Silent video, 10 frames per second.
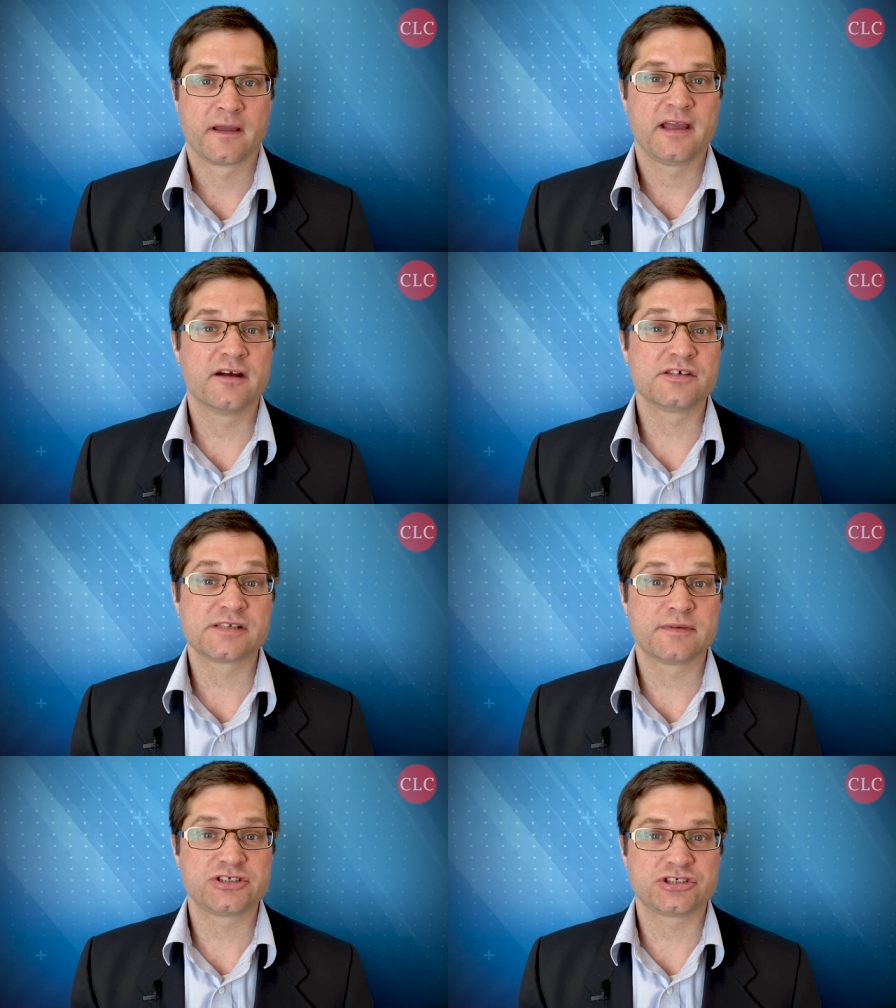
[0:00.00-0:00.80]
Here's
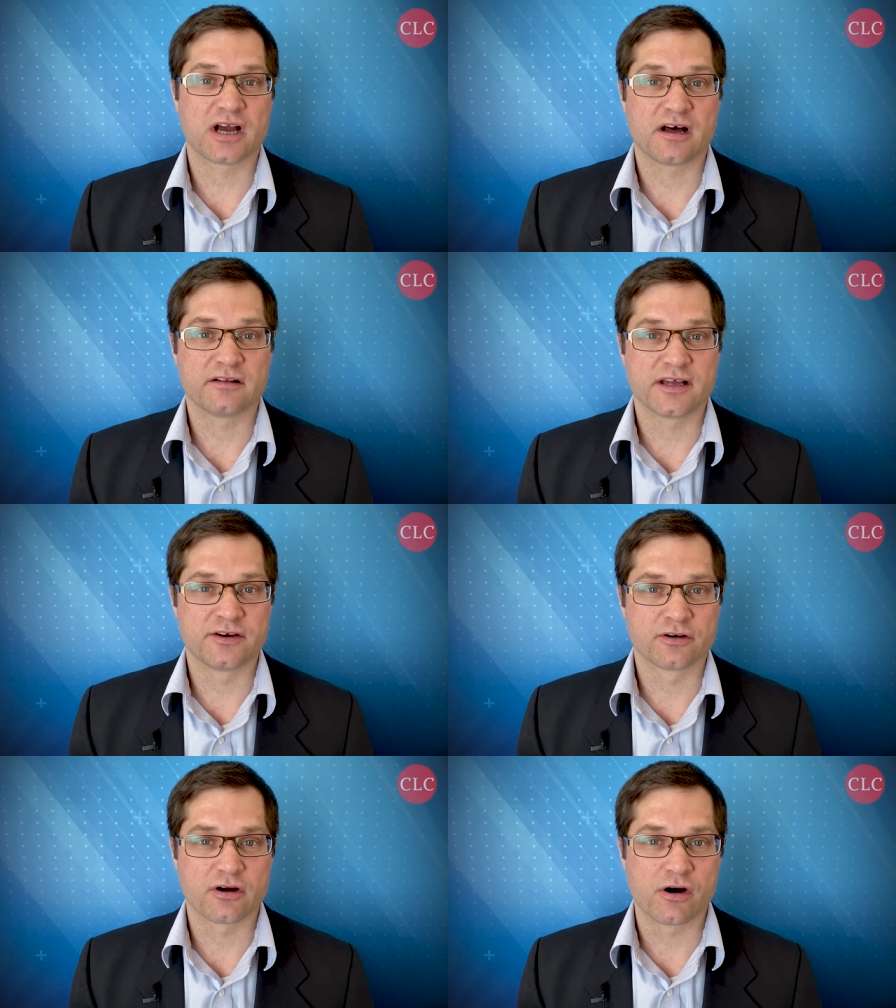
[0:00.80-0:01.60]
Michelle in
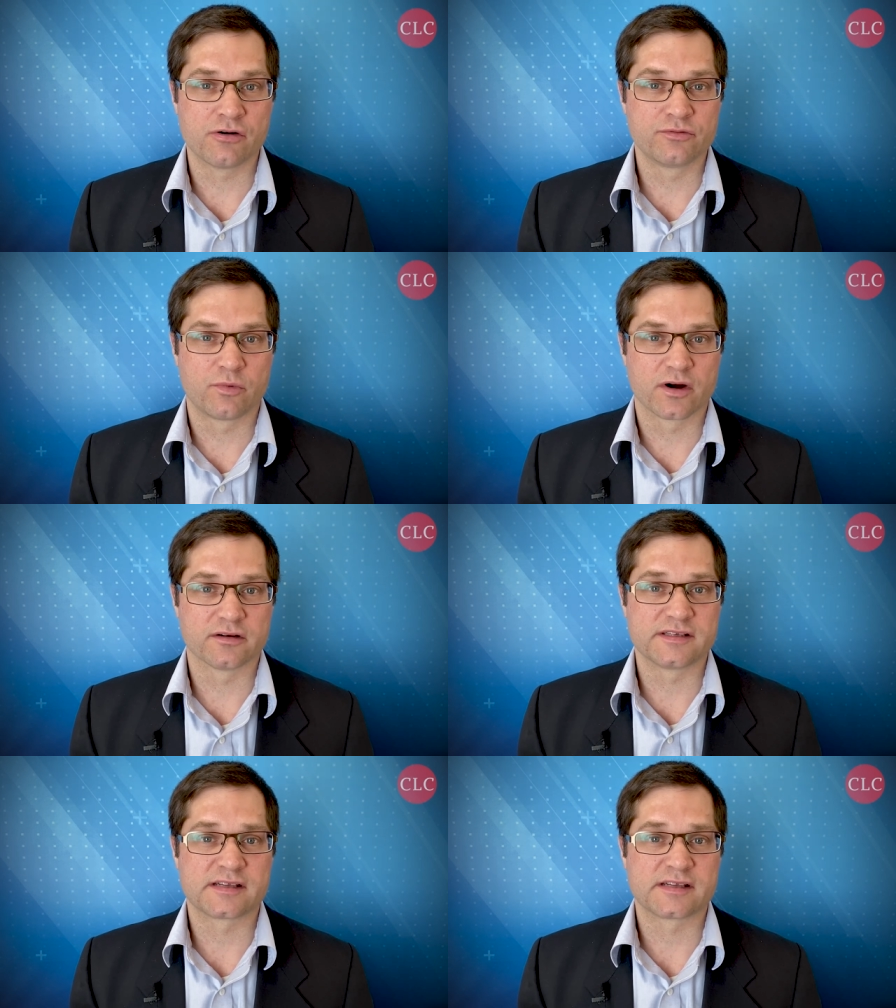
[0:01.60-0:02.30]
her own words